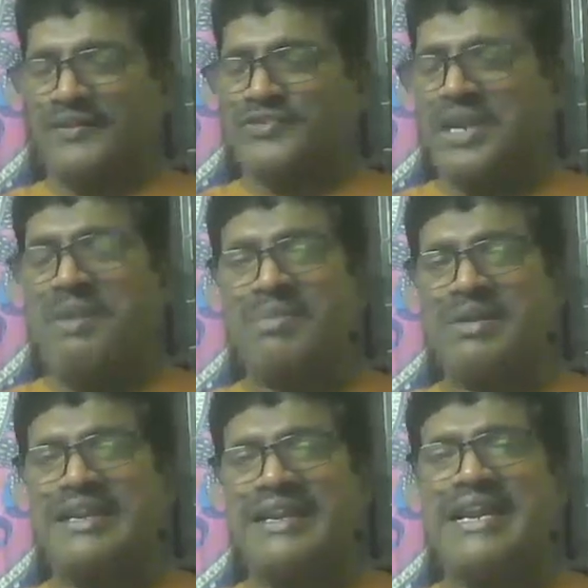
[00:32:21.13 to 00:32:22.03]
If
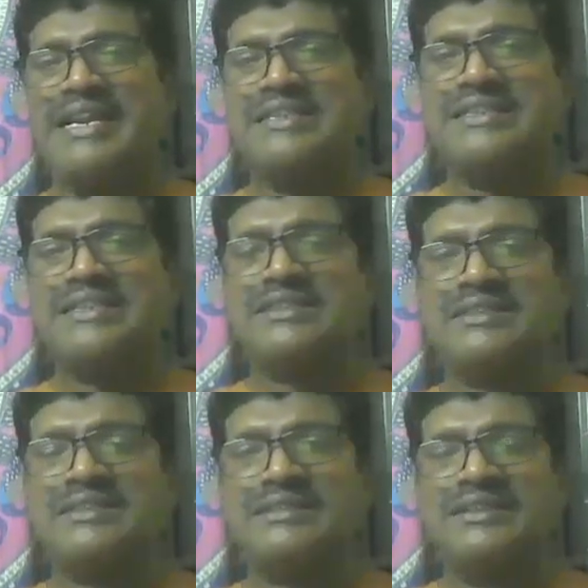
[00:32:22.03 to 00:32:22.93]
somebody reads,
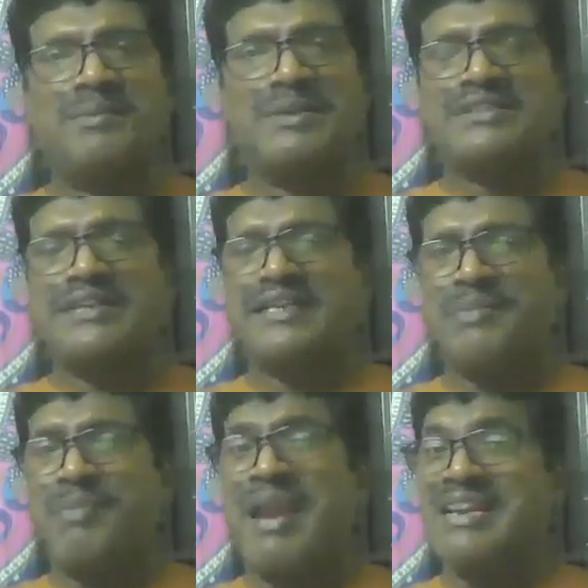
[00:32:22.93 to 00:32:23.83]
they must get
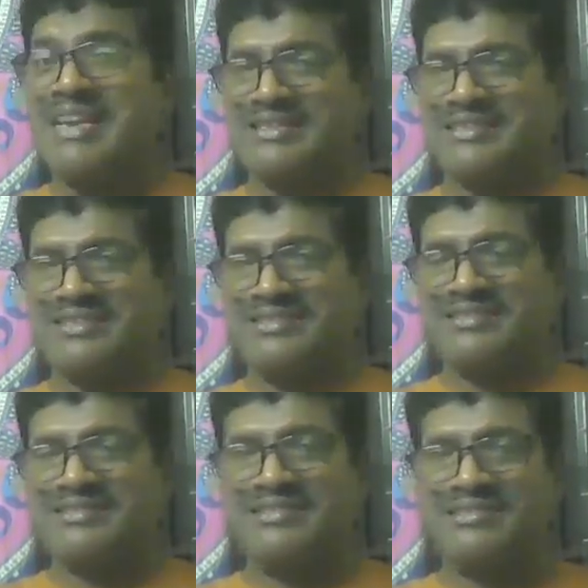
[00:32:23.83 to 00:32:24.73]

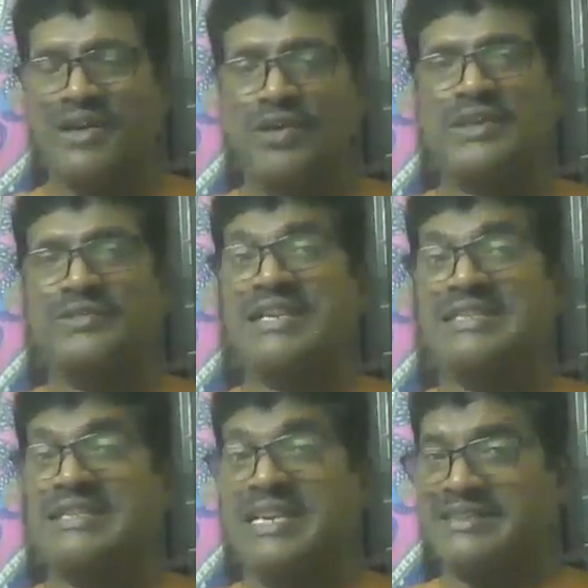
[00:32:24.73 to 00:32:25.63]
repentance out of
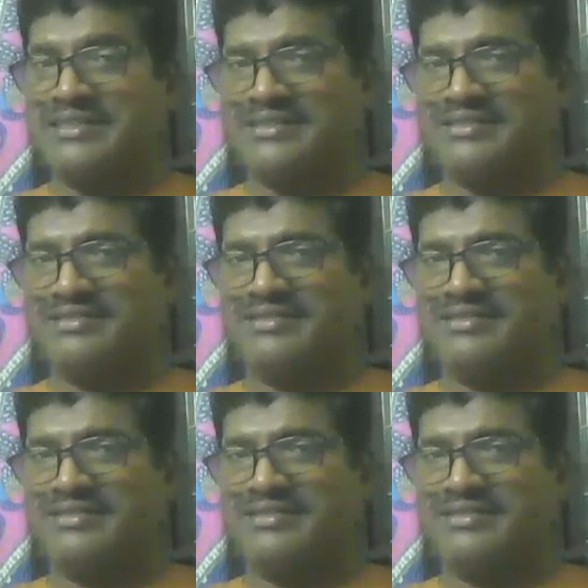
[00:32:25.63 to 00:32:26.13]
their sins.